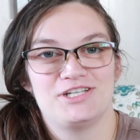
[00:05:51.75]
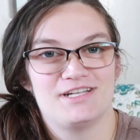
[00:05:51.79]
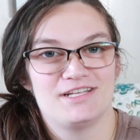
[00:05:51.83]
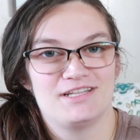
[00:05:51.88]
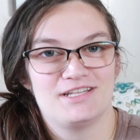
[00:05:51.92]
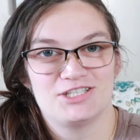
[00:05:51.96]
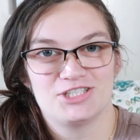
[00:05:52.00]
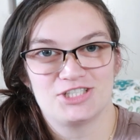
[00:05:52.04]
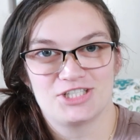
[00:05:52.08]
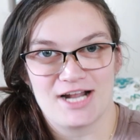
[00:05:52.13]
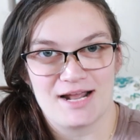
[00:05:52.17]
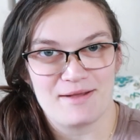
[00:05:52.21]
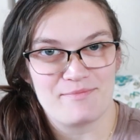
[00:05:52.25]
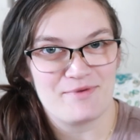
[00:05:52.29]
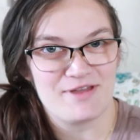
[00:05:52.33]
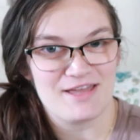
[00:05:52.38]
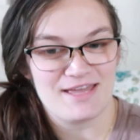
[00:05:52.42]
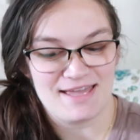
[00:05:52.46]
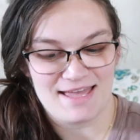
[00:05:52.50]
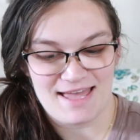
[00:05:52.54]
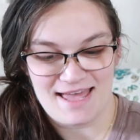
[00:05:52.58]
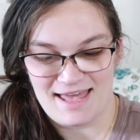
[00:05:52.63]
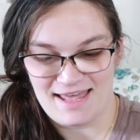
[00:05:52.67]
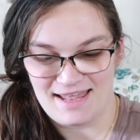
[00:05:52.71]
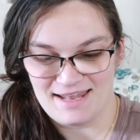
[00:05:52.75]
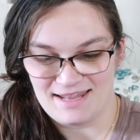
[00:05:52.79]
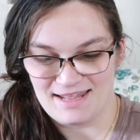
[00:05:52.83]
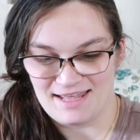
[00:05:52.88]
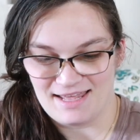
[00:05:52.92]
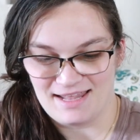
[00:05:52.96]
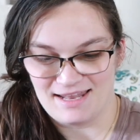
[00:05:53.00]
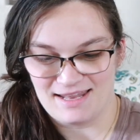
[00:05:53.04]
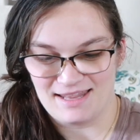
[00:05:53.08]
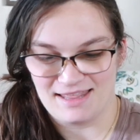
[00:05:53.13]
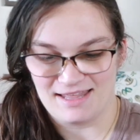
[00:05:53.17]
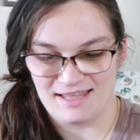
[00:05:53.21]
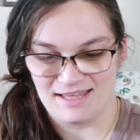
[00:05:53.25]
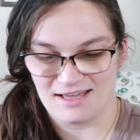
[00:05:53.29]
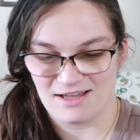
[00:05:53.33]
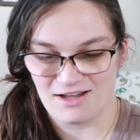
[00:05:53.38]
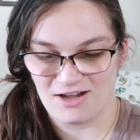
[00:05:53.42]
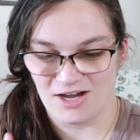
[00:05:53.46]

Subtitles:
did the striping and then the